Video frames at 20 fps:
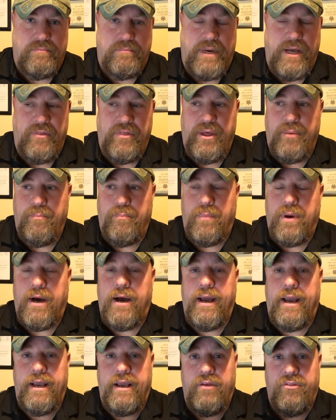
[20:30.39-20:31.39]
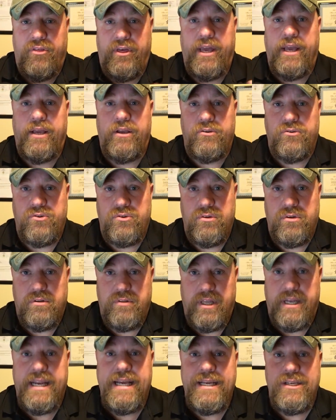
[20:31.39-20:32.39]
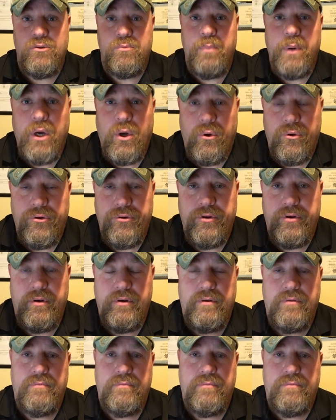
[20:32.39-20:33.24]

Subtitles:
by them buying things that he's built,